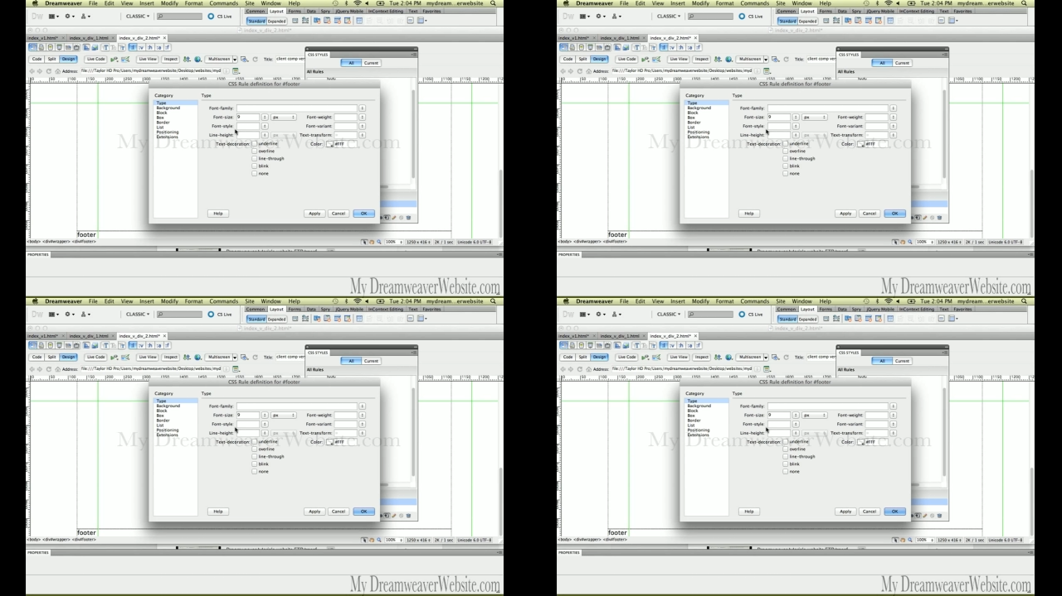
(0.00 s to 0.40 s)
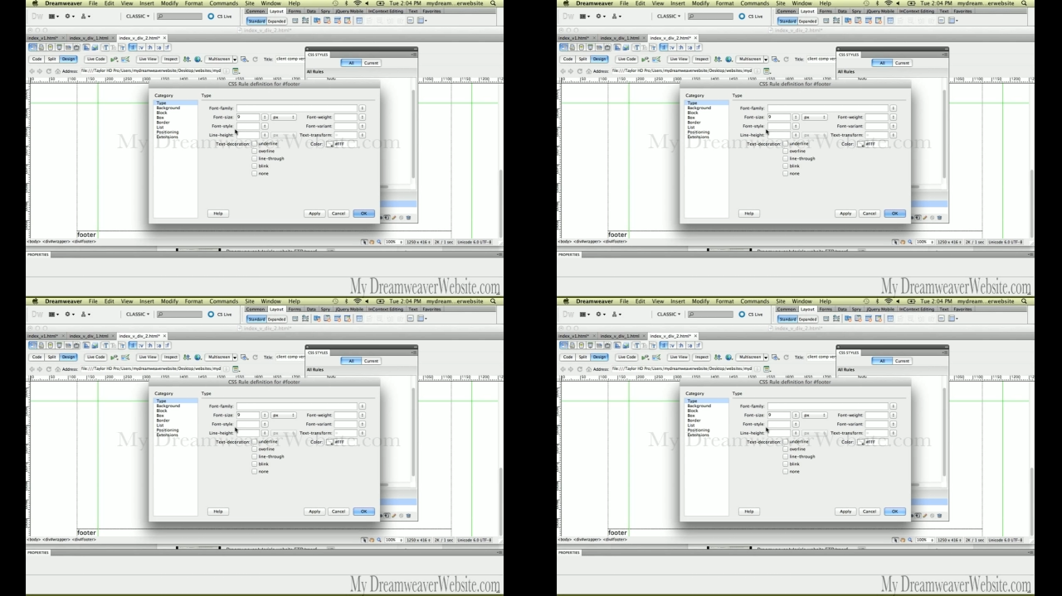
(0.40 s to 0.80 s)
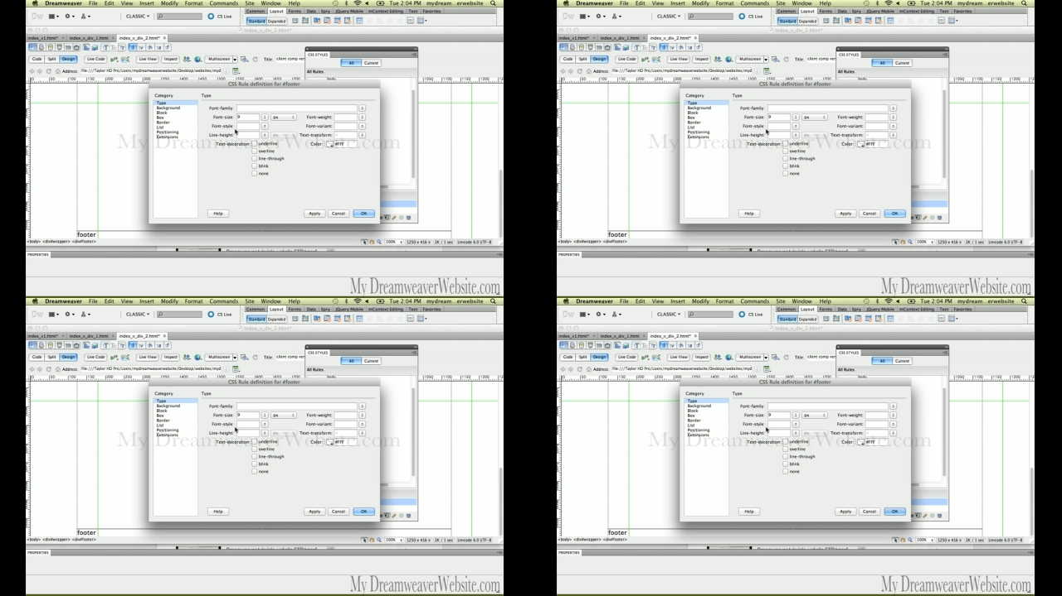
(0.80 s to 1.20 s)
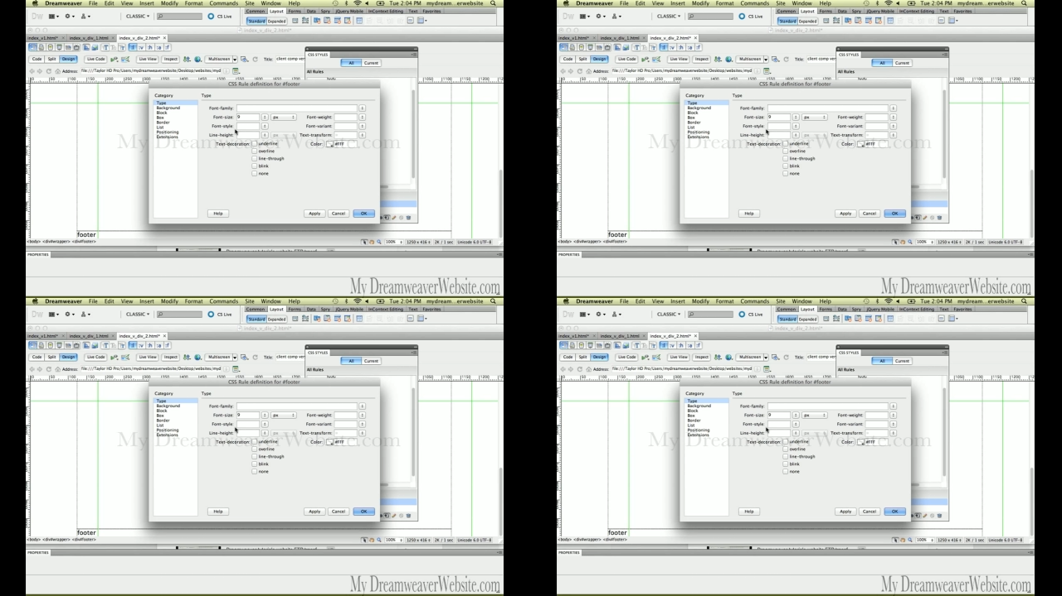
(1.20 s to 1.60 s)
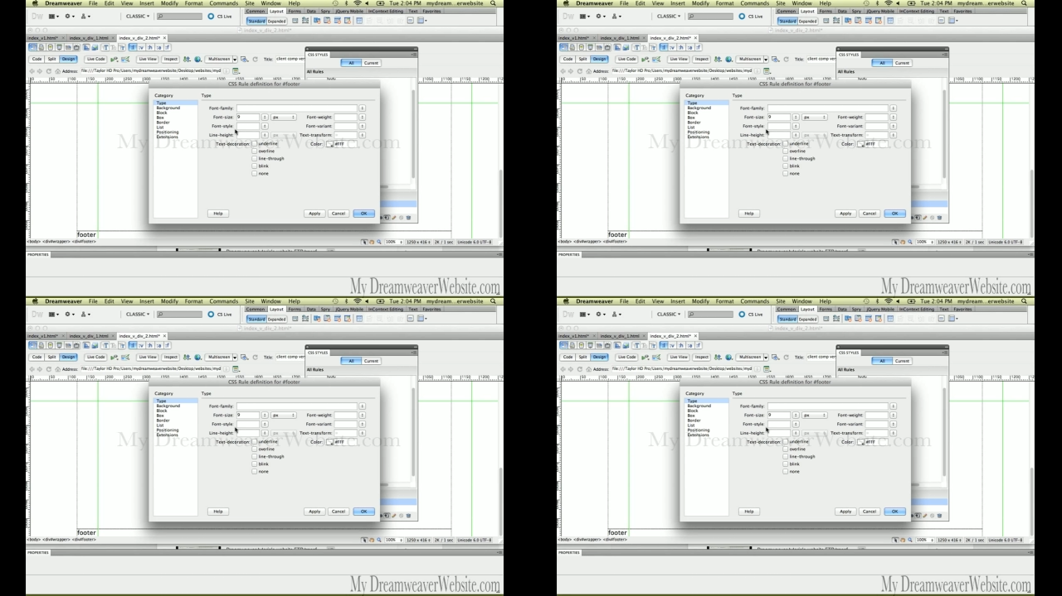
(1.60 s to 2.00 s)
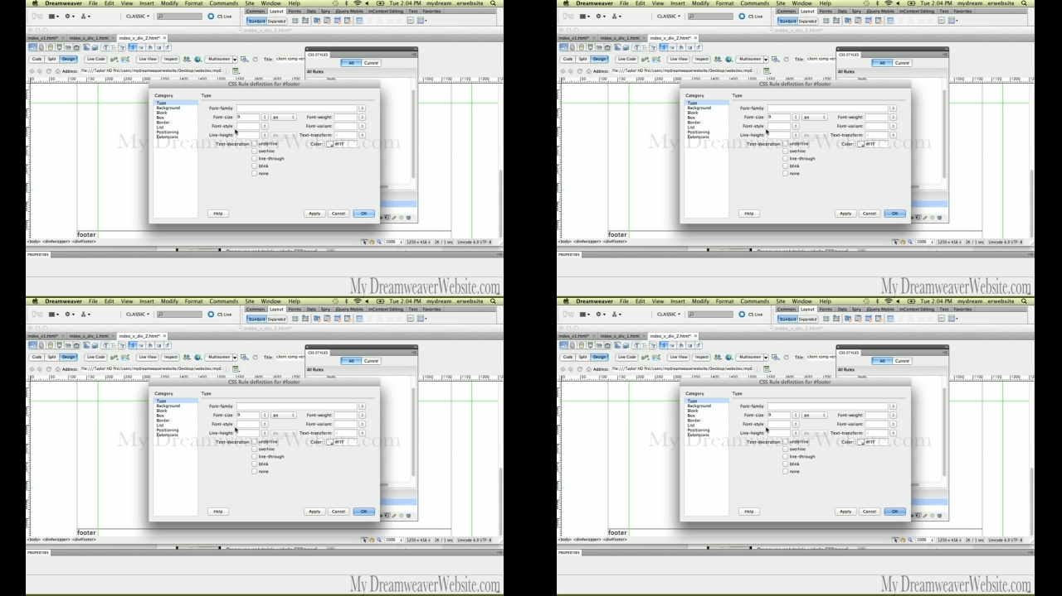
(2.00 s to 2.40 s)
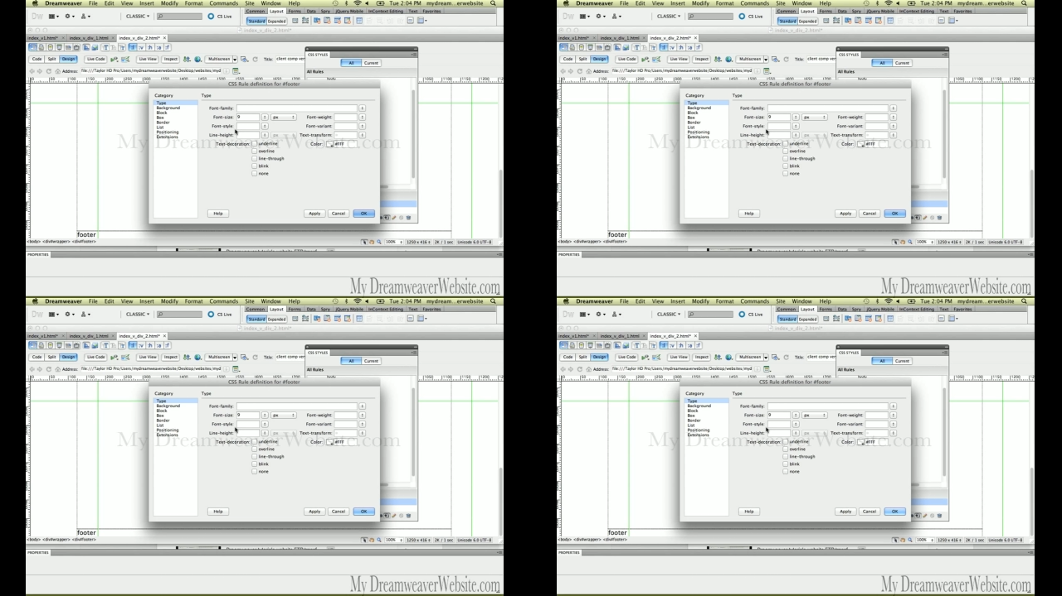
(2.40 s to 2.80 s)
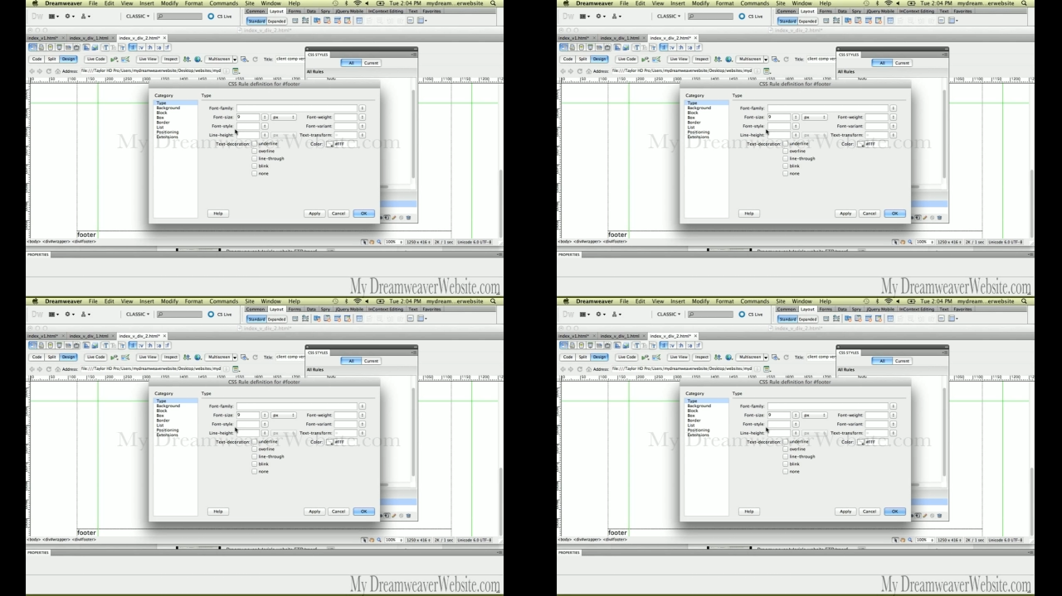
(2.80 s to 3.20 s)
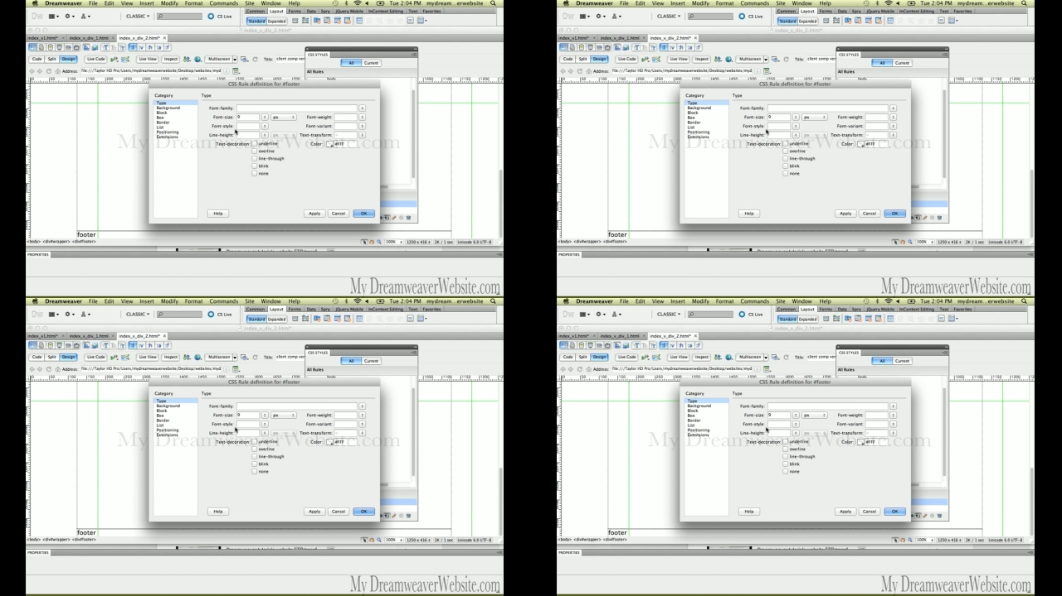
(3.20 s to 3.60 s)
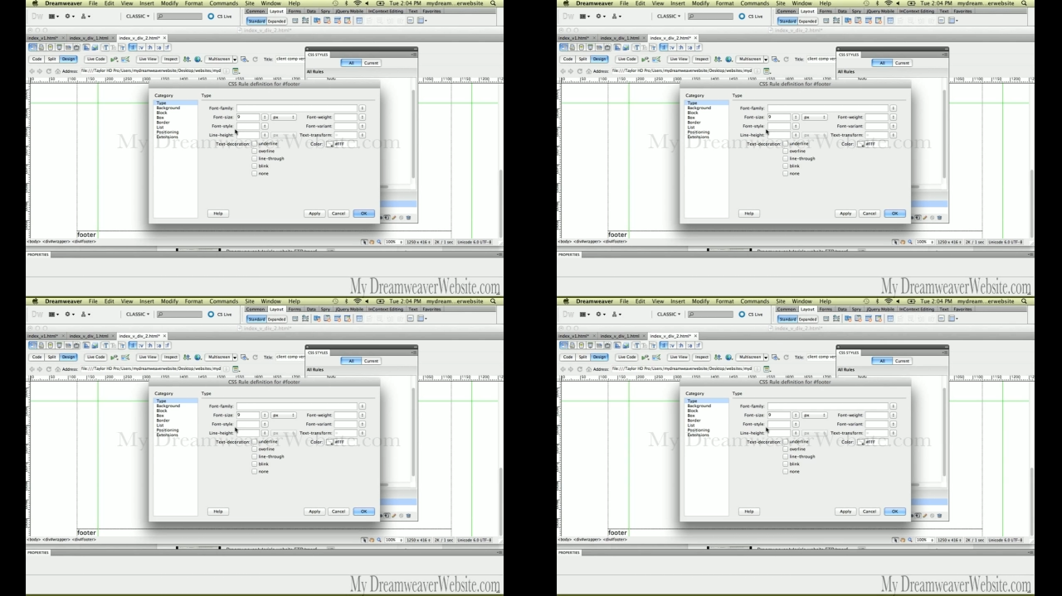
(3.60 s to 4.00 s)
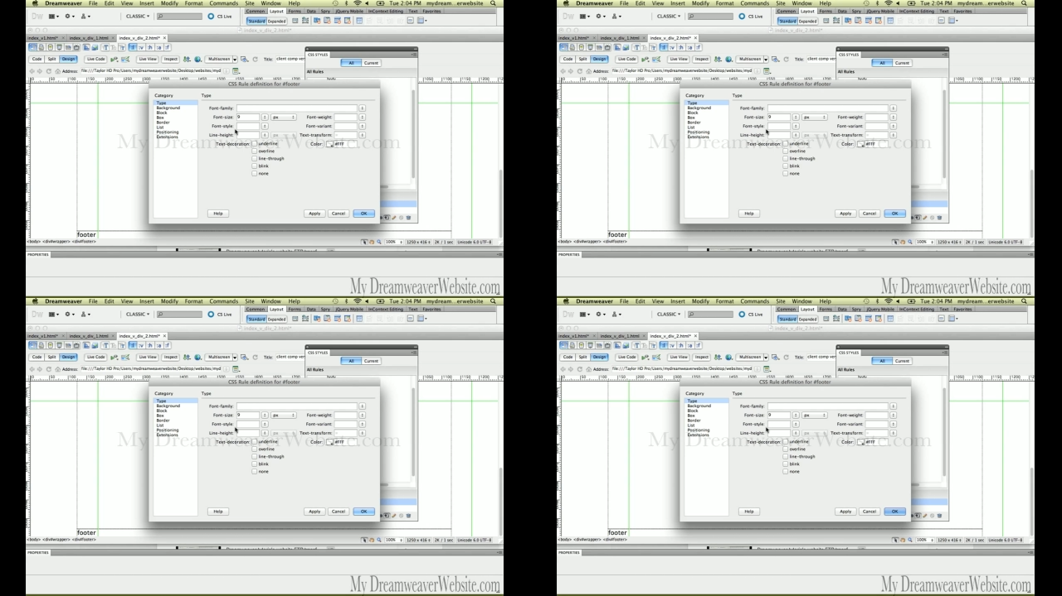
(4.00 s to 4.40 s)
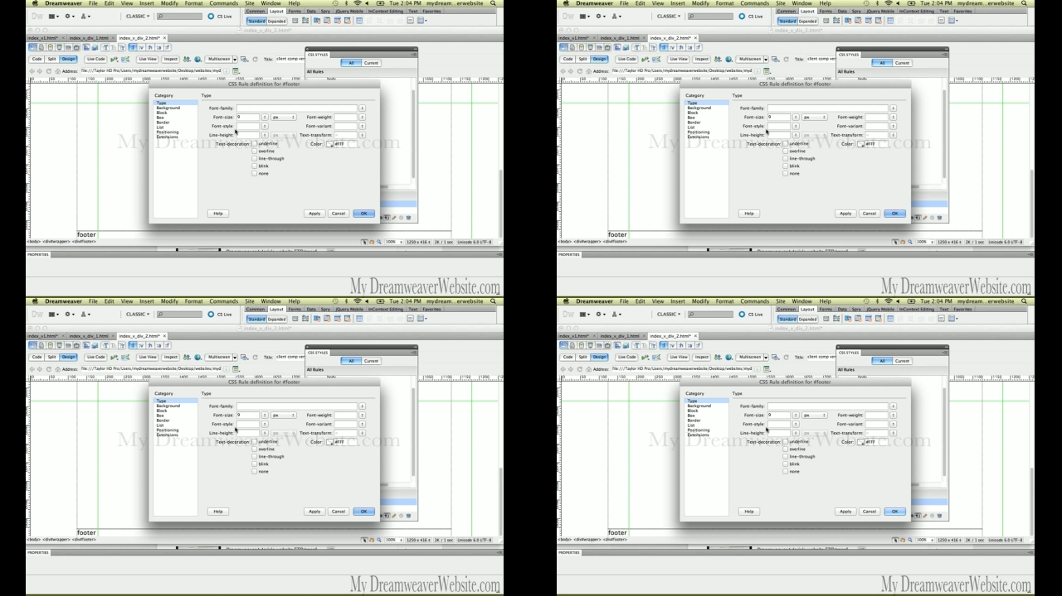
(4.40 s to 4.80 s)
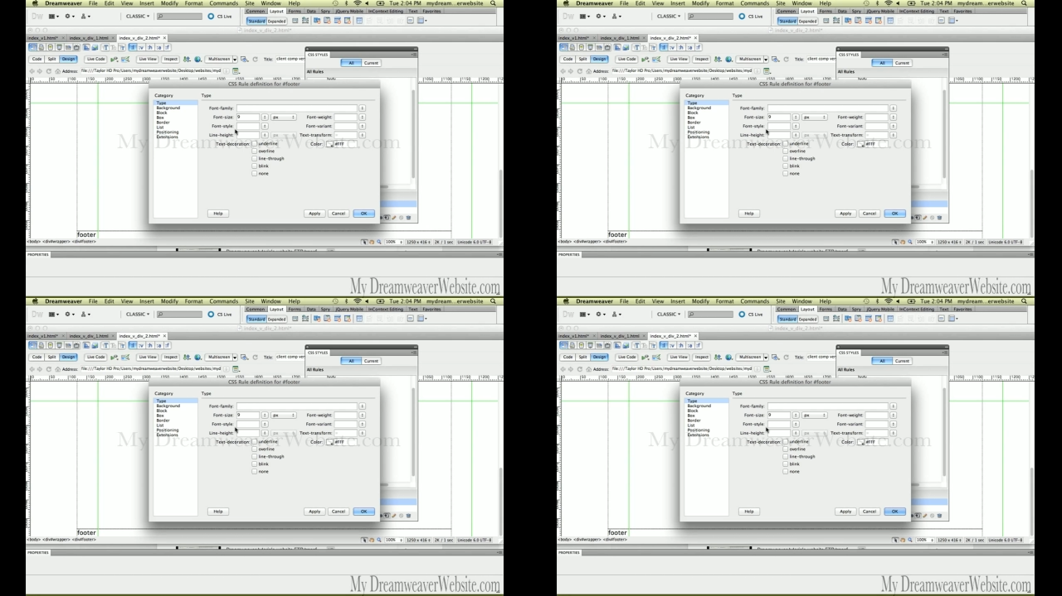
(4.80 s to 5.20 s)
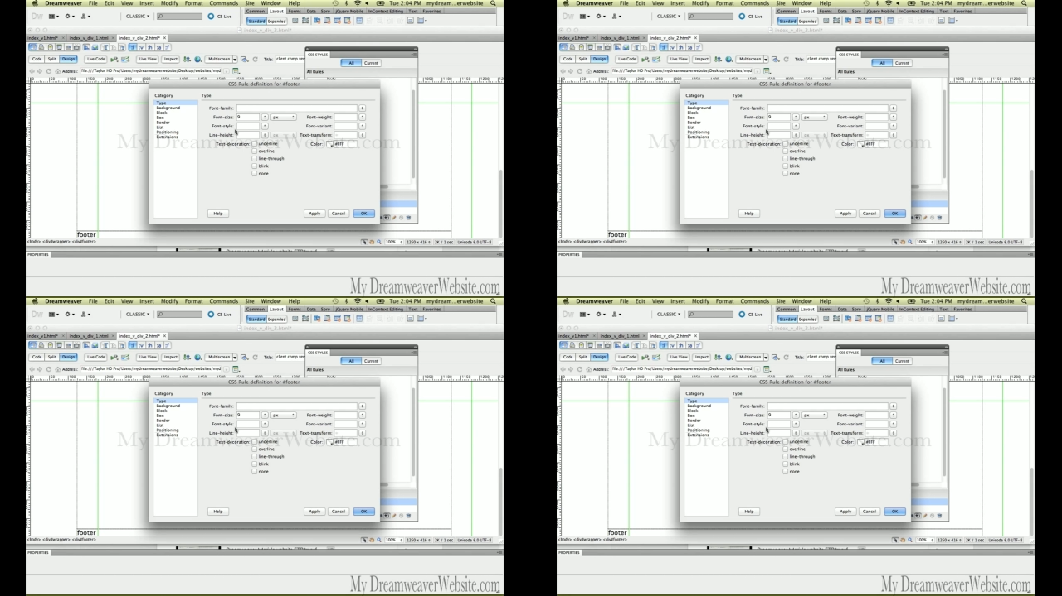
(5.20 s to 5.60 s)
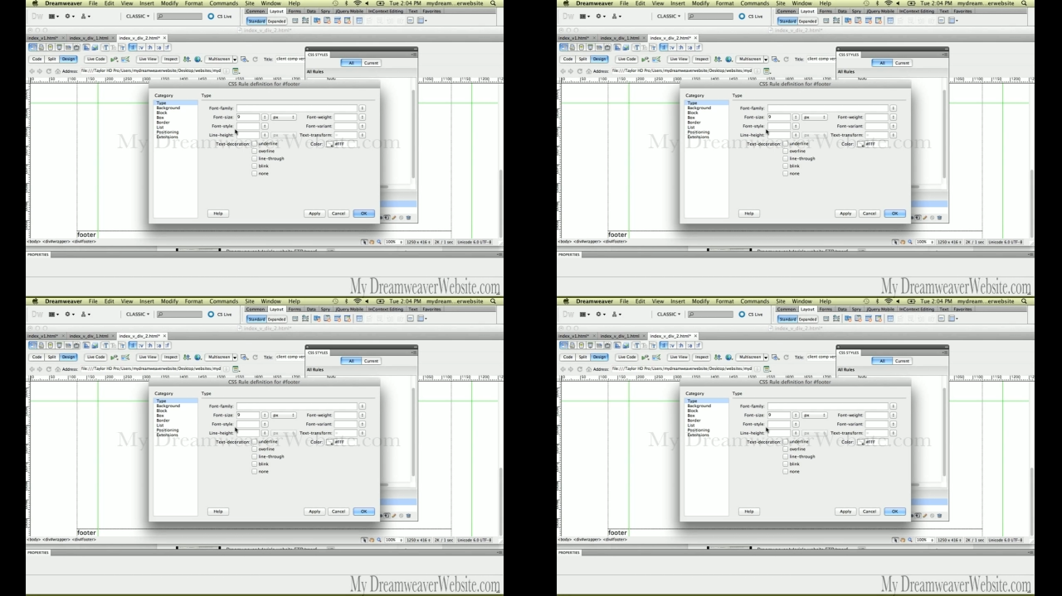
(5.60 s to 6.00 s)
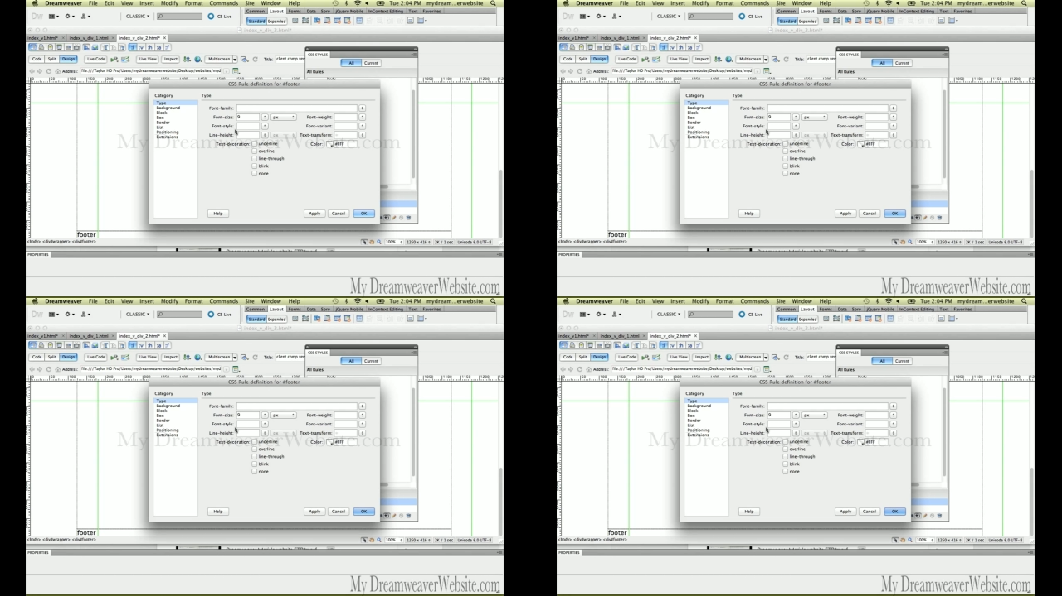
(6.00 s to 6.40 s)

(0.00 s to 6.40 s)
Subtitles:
[unreadable: no face in view]